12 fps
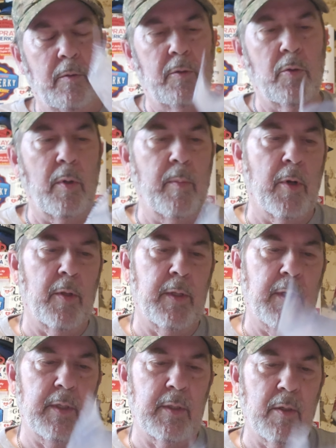Joy bought
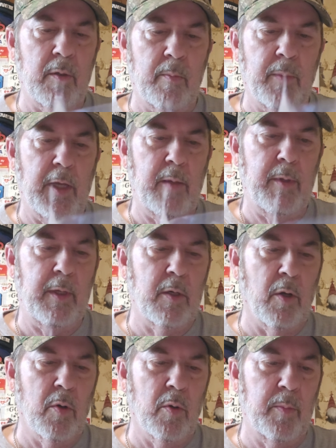these little baby
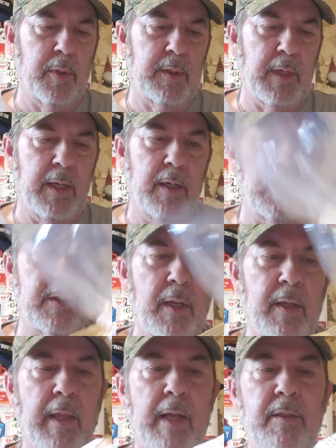gold potatoes,
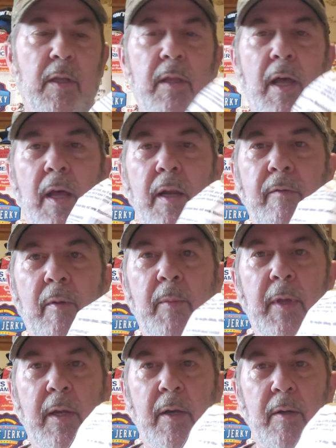and that's a lot of them
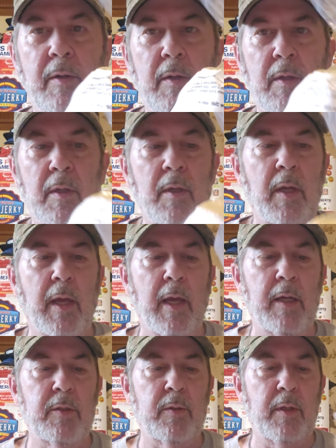there,
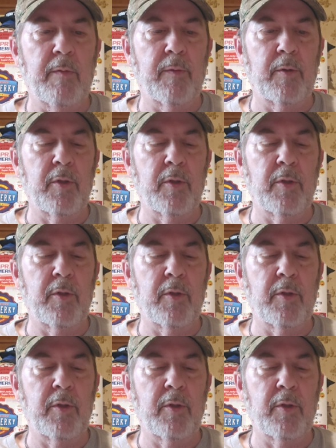actually, for